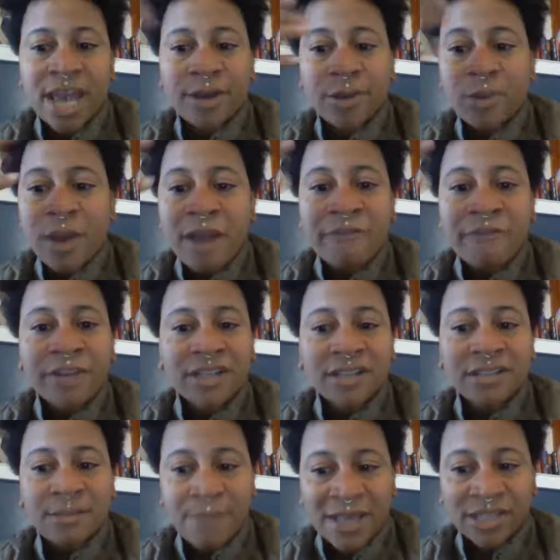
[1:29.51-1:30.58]
and whoever does
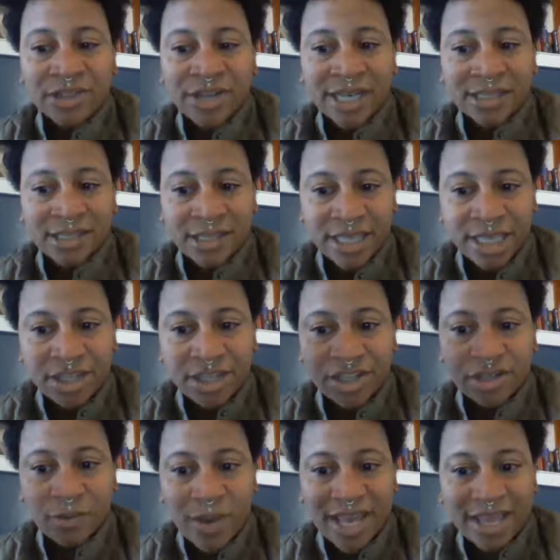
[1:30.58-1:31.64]
the best
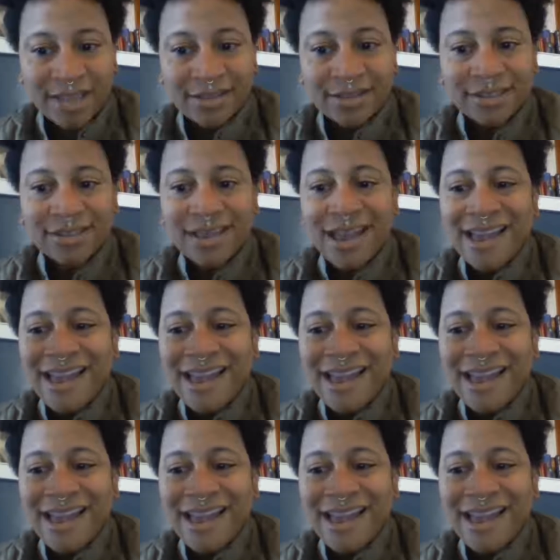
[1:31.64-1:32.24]
translation wins.